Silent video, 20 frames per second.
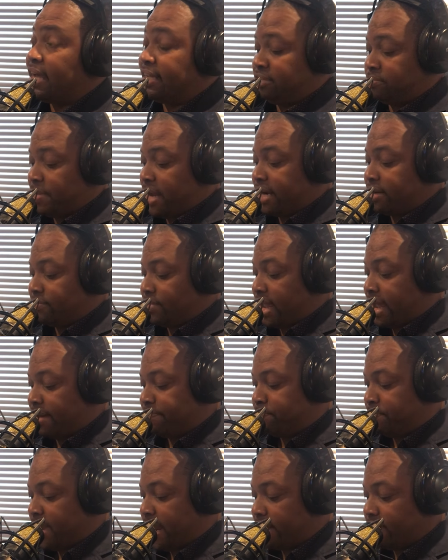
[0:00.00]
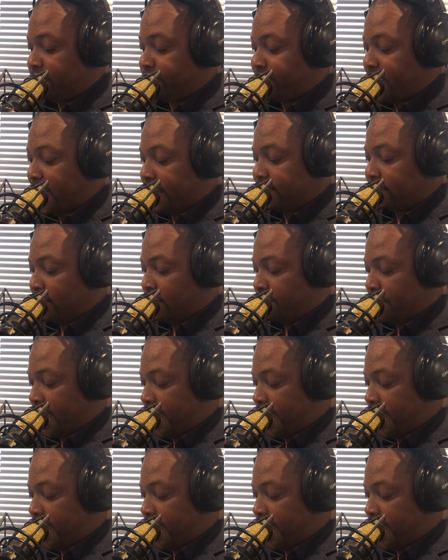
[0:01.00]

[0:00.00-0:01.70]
As a matter of fact,